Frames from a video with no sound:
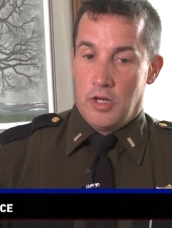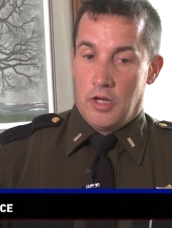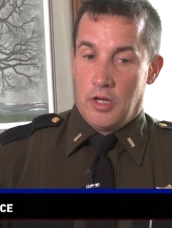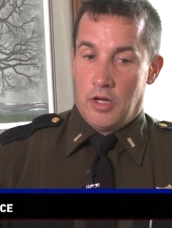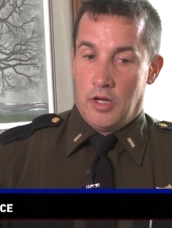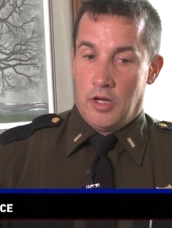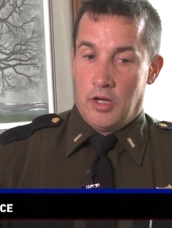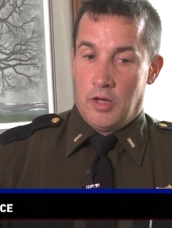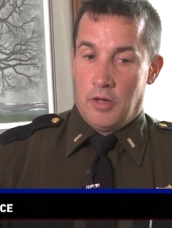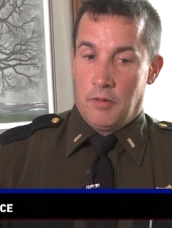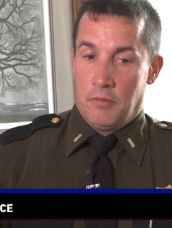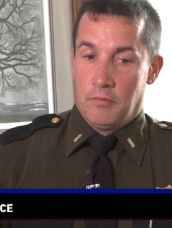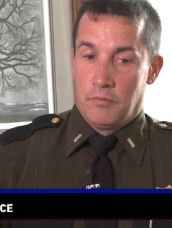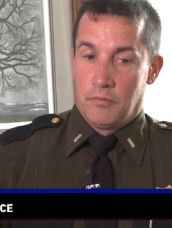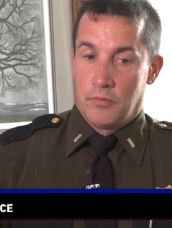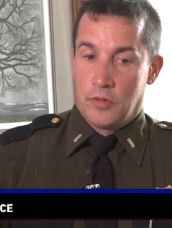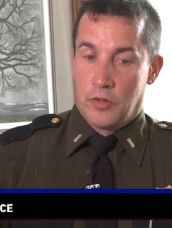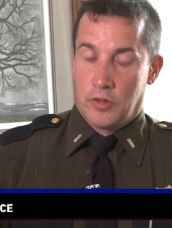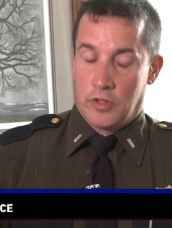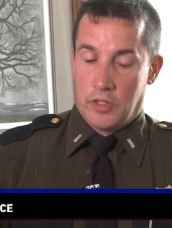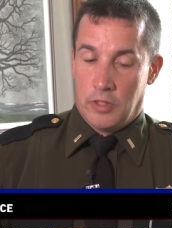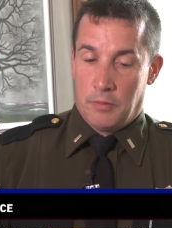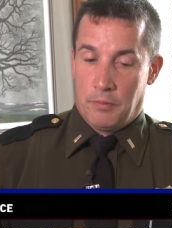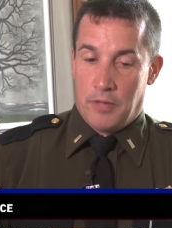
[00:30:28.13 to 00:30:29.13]
um,
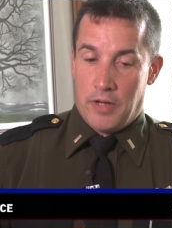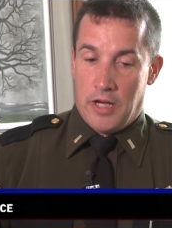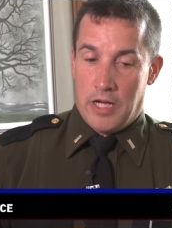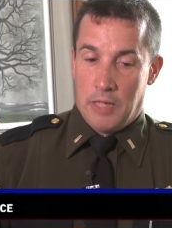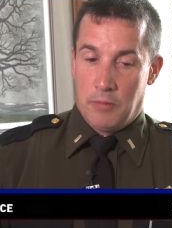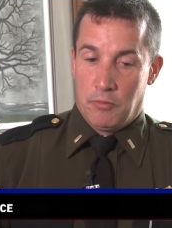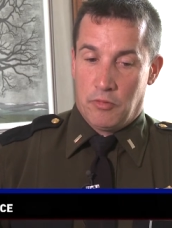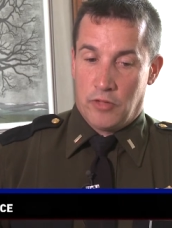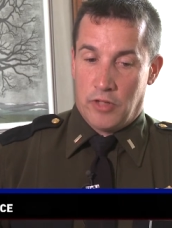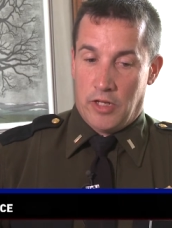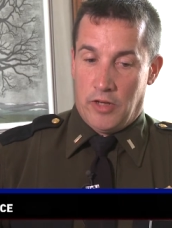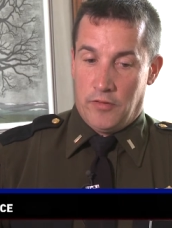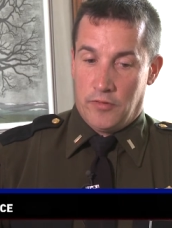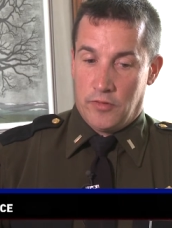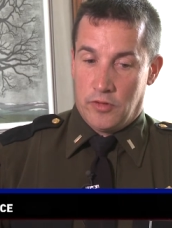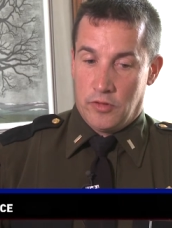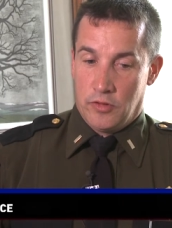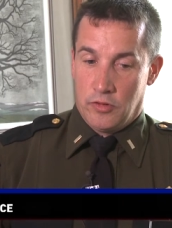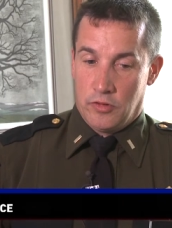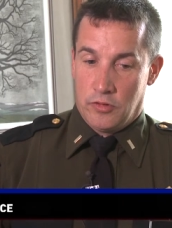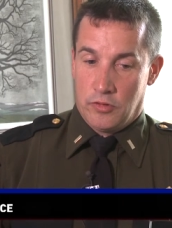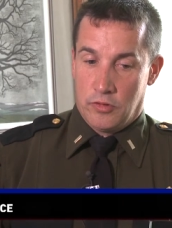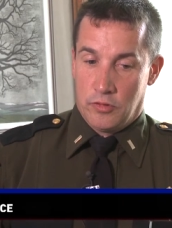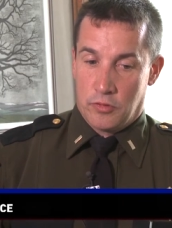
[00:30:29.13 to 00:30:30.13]
took it upon himself
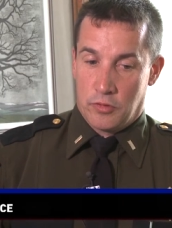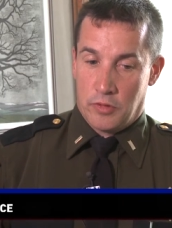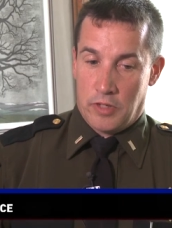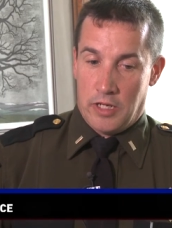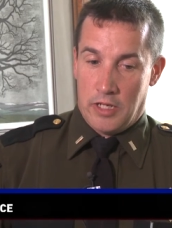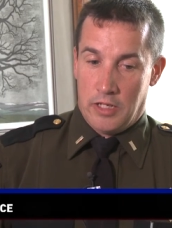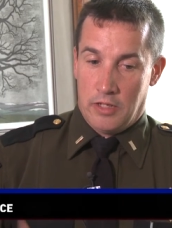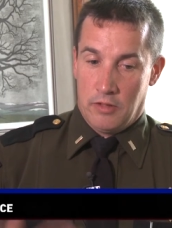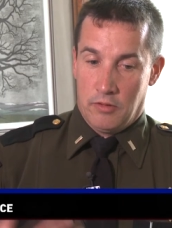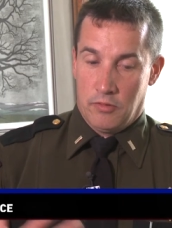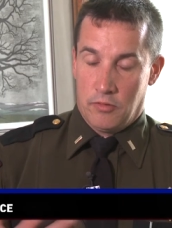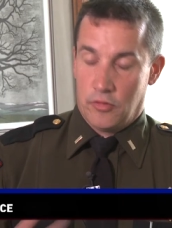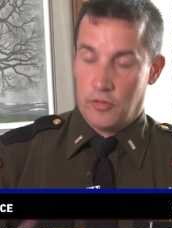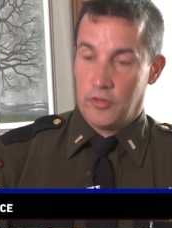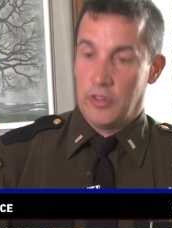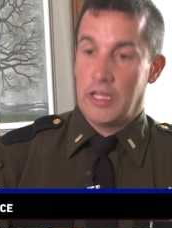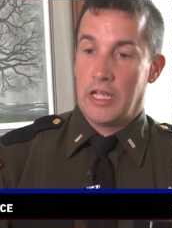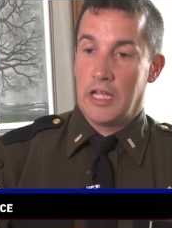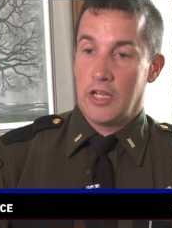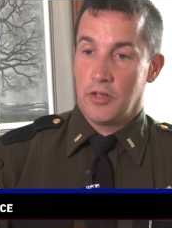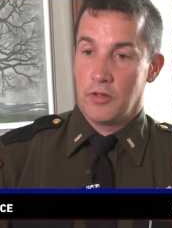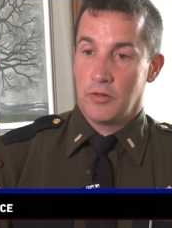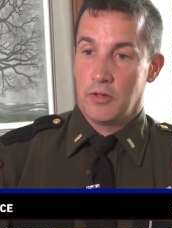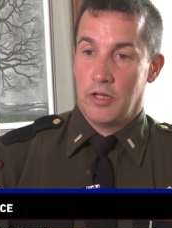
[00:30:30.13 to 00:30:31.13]
to, to try to
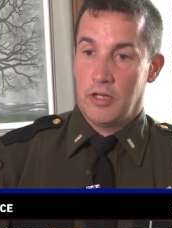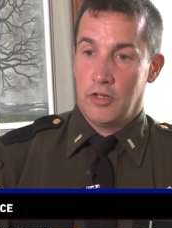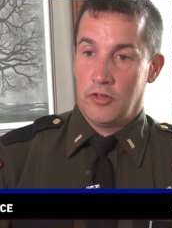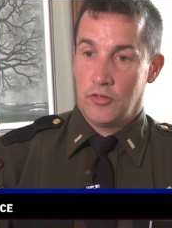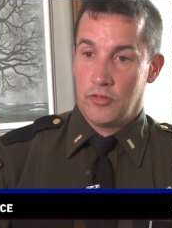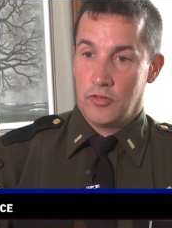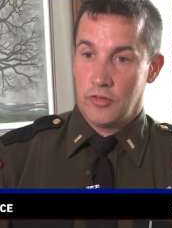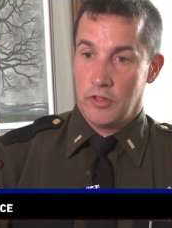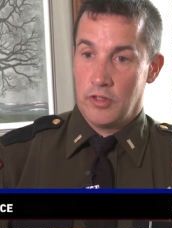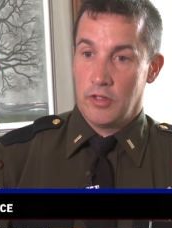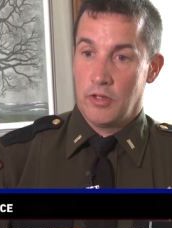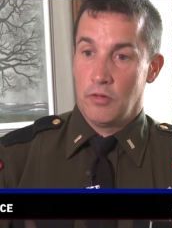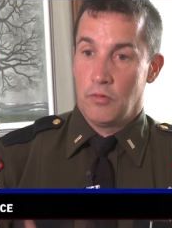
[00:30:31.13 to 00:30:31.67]
slander us,